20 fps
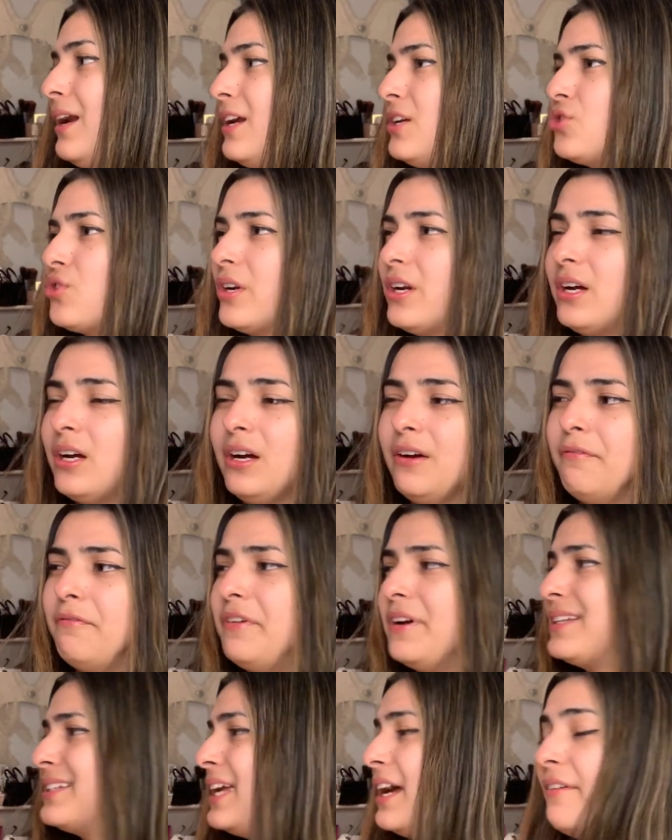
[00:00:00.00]
I'm trying to
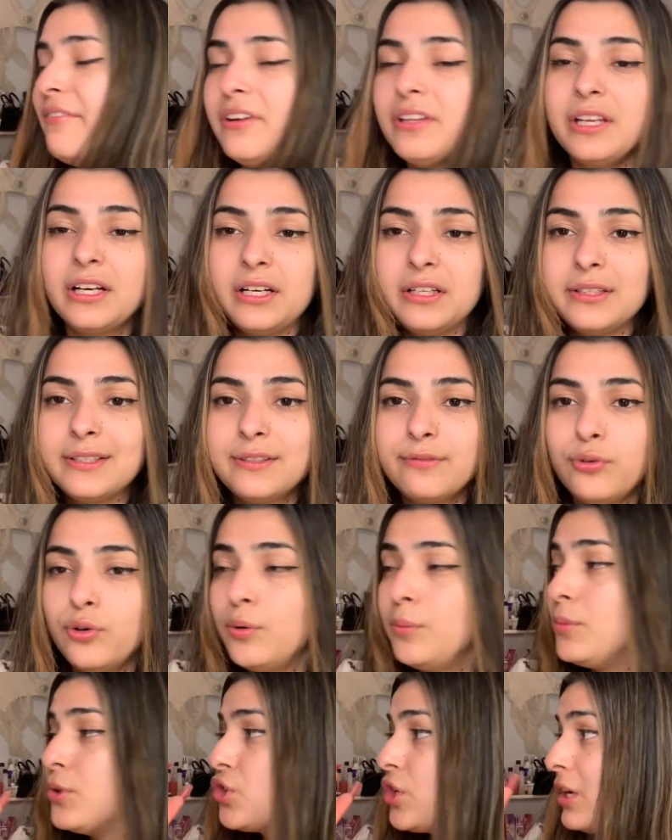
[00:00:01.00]
fix everything in this
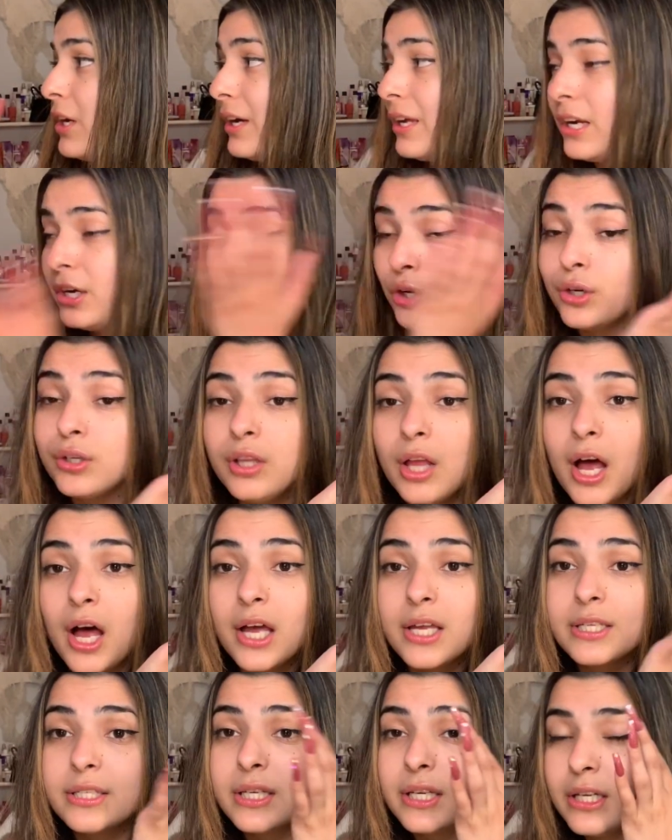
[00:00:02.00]
room. I'm trying to get a new
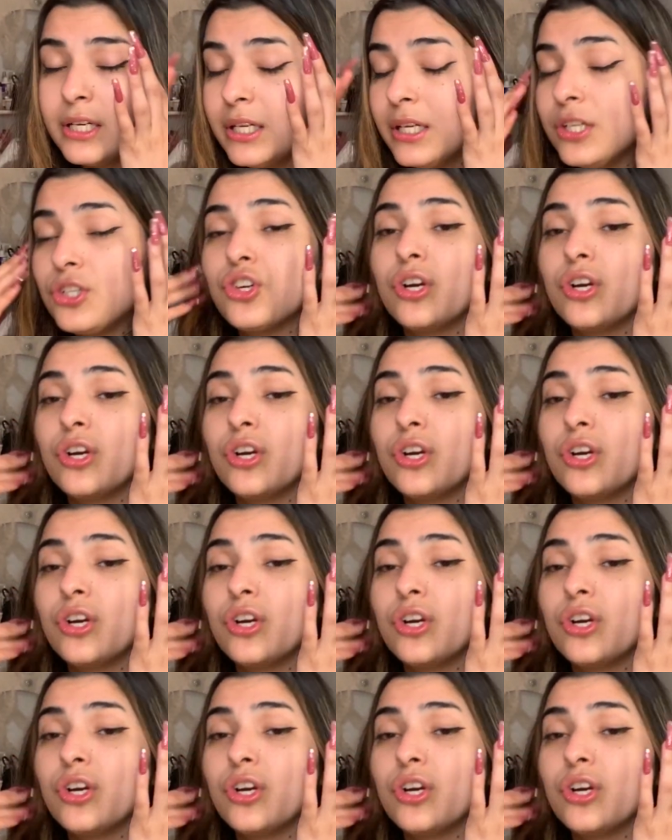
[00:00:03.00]
closet.